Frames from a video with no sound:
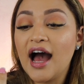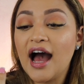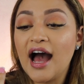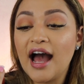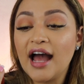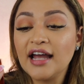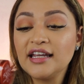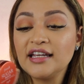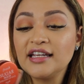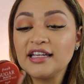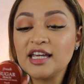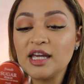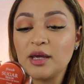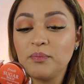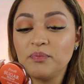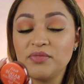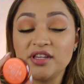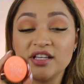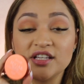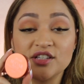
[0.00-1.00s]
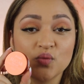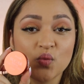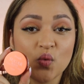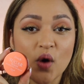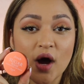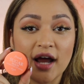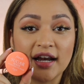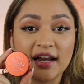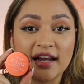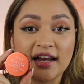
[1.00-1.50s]
I keep this
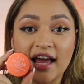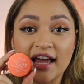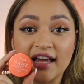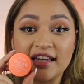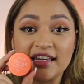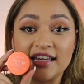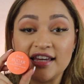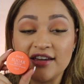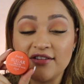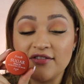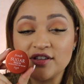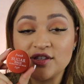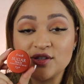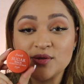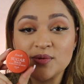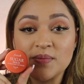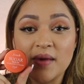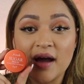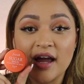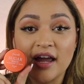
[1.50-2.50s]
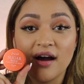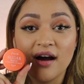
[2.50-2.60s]
one and I give it to my